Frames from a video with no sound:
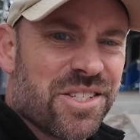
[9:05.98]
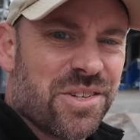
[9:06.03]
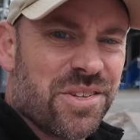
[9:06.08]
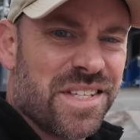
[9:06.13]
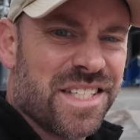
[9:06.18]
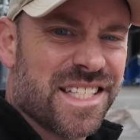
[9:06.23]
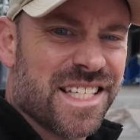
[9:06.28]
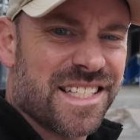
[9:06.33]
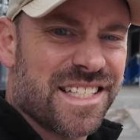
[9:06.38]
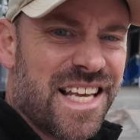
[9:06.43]
So
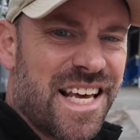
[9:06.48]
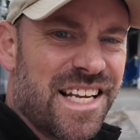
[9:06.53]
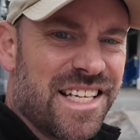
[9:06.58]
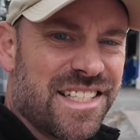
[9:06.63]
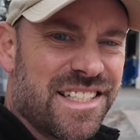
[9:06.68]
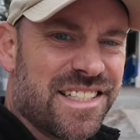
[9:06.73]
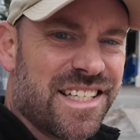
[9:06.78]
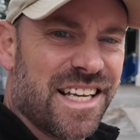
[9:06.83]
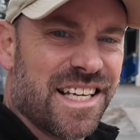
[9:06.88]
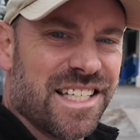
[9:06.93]
this is a
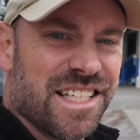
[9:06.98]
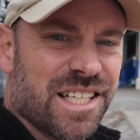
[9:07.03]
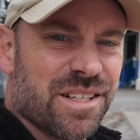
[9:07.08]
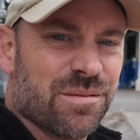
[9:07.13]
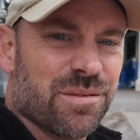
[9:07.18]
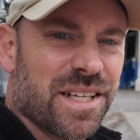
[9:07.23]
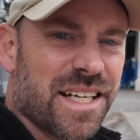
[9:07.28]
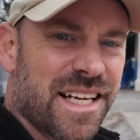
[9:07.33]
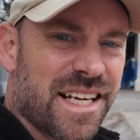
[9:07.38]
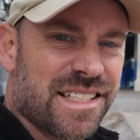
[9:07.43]
tennis
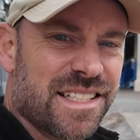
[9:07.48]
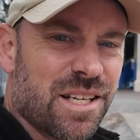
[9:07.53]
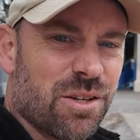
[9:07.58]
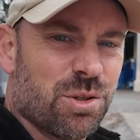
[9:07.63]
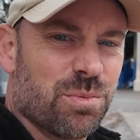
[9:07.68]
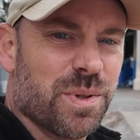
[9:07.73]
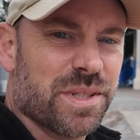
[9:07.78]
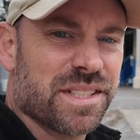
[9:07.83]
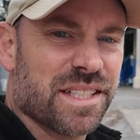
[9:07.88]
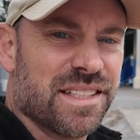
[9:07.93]
stadium. Like I said, it
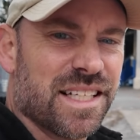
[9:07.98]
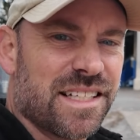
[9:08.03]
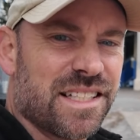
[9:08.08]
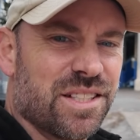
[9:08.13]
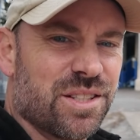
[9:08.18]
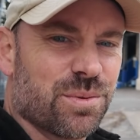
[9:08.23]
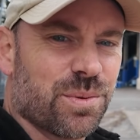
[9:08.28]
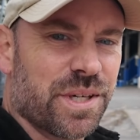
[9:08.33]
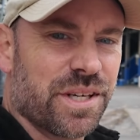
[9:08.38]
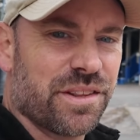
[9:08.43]
was built in
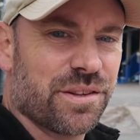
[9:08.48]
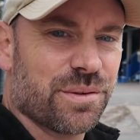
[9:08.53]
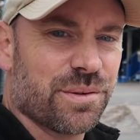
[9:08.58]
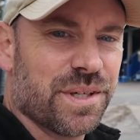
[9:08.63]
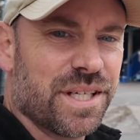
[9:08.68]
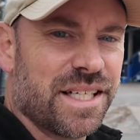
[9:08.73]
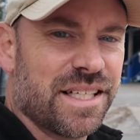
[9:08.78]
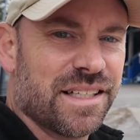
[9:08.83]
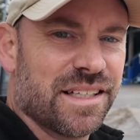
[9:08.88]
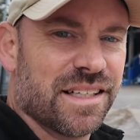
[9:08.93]

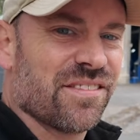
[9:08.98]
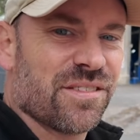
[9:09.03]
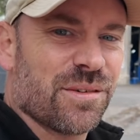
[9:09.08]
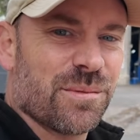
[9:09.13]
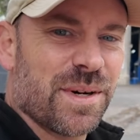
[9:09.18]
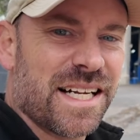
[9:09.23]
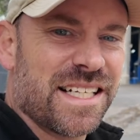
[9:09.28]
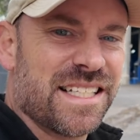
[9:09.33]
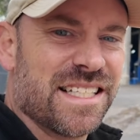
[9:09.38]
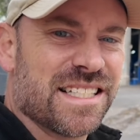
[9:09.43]
1923. From
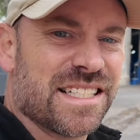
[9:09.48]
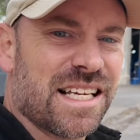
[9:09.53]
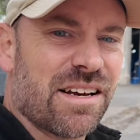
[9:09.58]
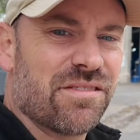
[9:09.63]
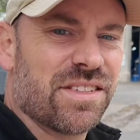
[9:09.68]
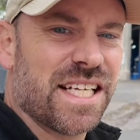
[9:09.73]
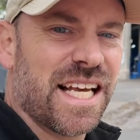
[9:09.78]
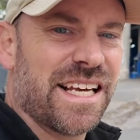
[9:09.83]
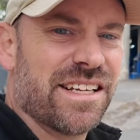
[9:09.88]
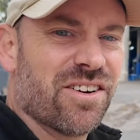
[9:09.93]

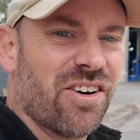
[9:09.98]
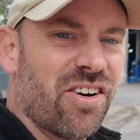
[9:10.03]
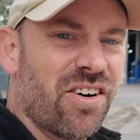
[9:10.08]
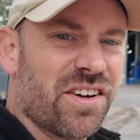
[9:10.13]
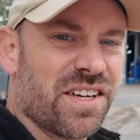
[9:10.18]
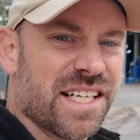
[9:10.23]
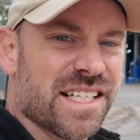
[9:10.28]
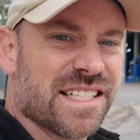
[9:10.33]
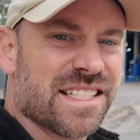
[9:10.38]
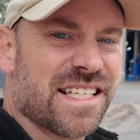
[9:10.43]
1978
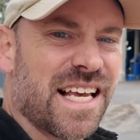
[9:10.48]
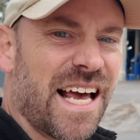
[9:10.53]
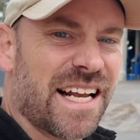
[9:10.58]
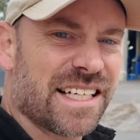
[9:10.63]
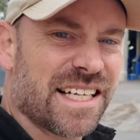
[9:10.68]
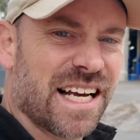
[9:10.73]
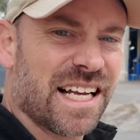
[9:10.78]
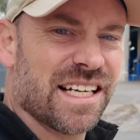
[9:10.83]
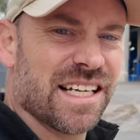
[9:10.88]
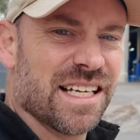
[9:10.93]
on, it
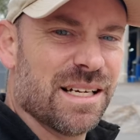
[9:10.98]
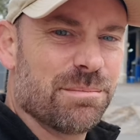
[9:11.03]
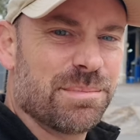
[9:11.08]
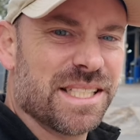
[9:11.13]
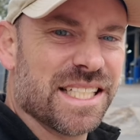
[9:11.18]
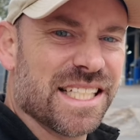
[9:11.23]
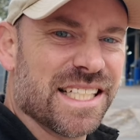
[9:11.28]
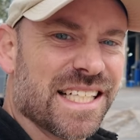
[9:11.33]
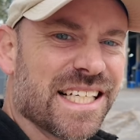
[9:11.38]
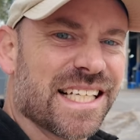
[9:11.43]
sat kind of
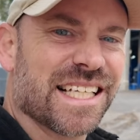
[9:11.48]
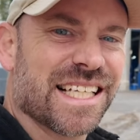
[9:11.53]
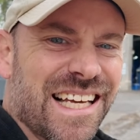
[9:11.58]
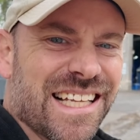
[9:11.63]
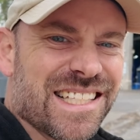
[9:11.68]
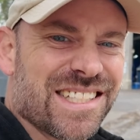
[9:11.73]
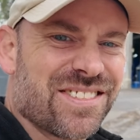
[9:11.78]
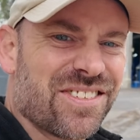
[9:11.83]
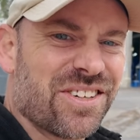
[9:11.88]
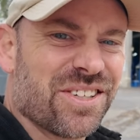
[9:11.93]
empty
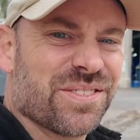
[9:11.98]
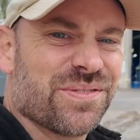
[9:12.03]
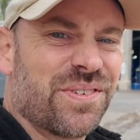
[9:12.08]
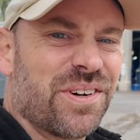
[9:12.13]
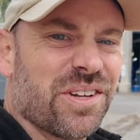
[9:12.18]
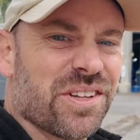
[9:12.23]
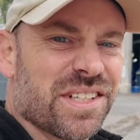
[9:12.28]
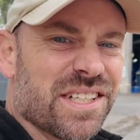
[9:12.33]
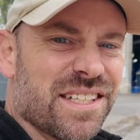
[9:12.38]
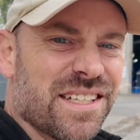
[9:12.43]
and started to
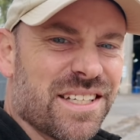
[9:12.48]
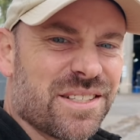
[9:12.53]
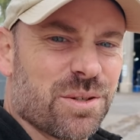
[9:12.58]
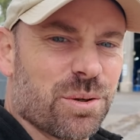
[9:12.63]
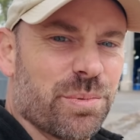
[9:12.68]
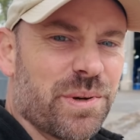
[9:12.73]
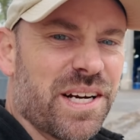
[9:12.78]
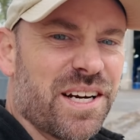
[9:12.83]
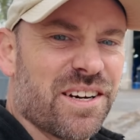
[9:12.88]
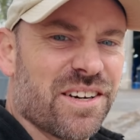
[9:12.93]
fall into
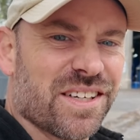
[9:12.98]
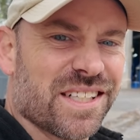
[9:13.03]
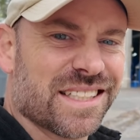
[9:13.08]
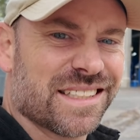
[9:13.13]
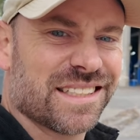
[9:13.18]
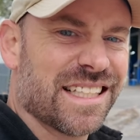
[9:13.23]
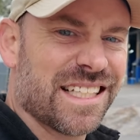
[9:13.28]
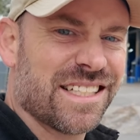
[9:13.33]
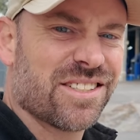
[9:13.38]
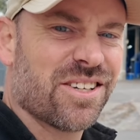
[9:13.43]
disrepair.
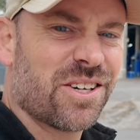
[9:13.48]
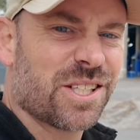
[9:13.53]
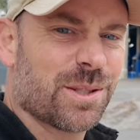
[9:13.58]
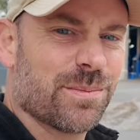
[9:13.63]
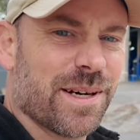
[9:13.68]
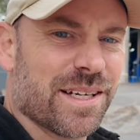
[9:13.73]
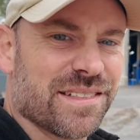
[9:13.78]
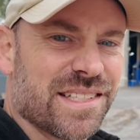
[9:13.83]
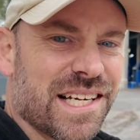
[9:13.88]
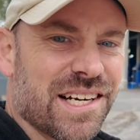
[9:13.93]
They talked
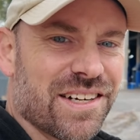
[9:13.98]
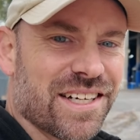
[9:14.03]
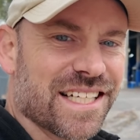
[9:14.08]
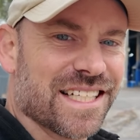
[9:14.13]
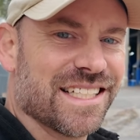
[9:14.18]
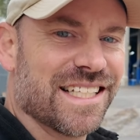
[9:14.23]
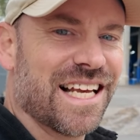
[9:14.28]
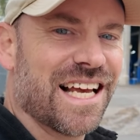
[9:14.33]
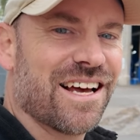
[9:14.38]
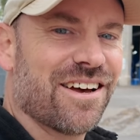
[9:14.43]
about tearing
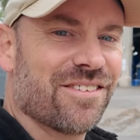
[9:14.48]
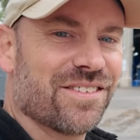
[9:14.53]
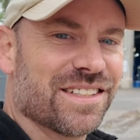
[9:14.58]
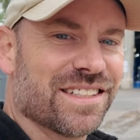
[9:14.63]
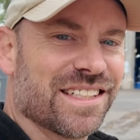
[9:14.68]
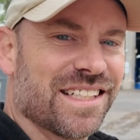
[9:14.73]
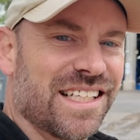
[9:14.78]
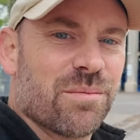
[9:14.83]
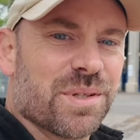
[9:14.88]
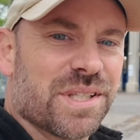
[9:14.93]
it down.
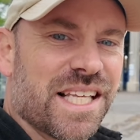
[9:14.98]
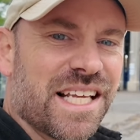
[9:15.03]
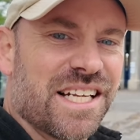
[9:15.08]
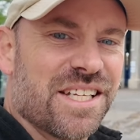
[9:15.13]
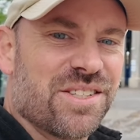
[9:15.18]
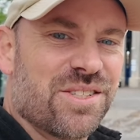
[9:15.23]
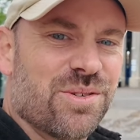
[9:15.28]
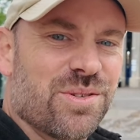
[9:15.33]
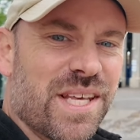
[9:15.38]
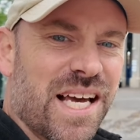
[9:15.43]
But then
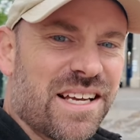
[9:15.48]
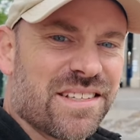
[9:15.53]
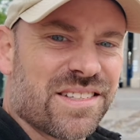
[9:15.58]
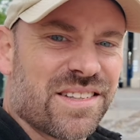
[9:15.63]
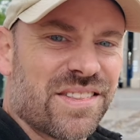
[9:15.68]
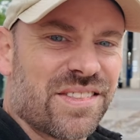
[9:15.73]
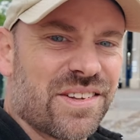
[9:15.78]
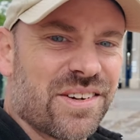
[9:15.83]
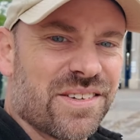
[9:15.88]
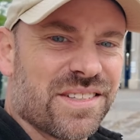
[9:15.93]
in
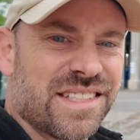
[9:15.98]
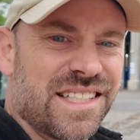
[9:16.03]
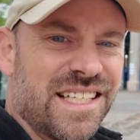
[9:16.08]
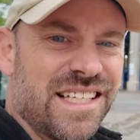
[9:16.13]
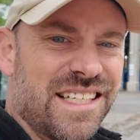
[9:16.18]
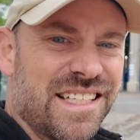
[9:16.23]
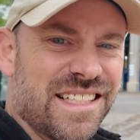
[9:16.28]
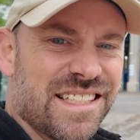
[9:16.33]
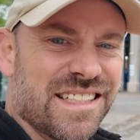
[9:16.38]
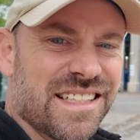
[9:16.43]

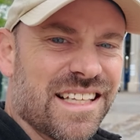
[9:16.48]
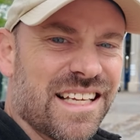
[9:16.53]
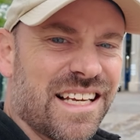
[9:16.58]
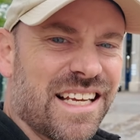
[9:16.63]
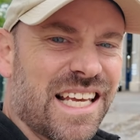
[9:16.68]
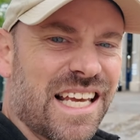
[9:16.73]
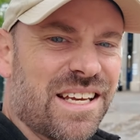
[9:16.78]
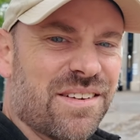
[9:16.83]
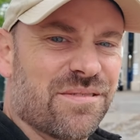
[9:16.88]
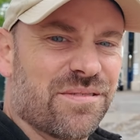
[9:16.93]
2013, they
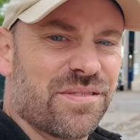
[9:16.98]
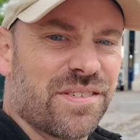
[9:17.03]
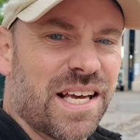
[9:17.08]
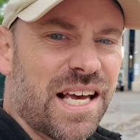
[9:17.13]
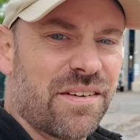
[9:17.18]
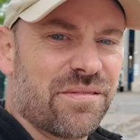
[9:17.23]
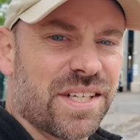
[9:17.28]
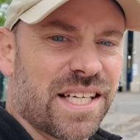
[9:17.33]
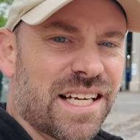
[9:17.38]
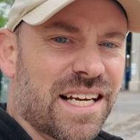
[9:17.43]
gave
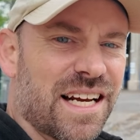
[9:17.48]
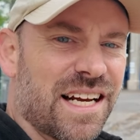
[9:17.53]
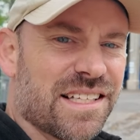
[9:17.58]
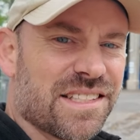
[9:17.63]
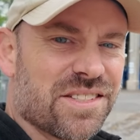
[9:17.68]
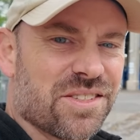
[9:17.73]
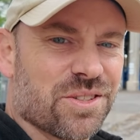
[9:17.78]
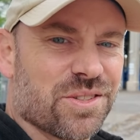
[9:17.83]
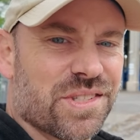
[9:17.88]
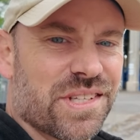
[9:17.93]
having
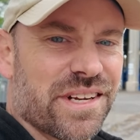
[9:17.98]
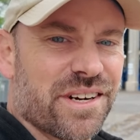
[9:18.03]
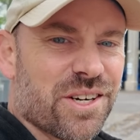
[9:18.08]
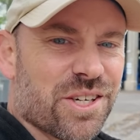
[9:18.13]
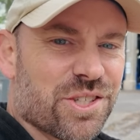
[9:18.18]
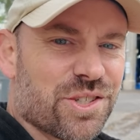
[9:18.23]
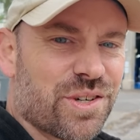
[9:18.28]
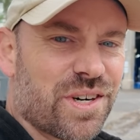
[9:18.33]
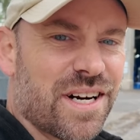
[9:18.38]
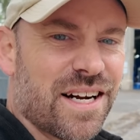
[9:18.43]
concerts there
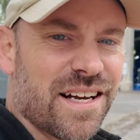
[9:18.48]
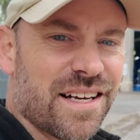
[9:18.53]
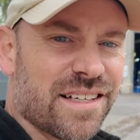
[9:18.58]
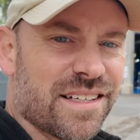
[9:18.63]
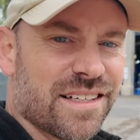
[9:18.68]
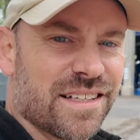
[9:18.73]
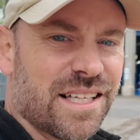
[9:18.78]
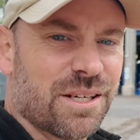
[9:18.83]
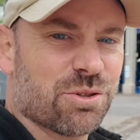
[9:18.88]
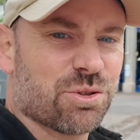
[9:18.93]
a try,
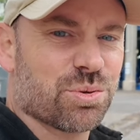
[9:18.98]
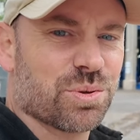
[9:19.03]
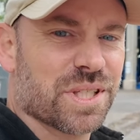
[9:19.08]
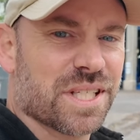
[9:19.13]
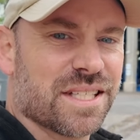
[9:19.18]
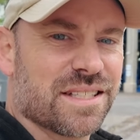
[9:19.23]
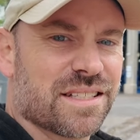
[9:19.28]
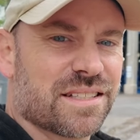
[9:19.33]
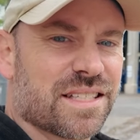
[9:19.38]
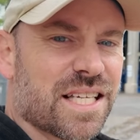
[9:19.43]
and that was
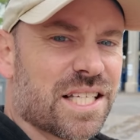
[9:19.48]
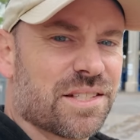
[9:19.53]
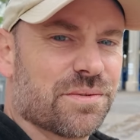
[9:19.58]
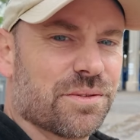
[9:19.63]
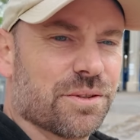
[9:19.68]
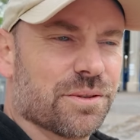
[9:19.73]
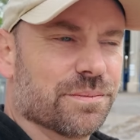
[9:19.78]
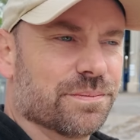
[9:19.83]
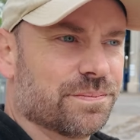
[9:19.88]
really successful.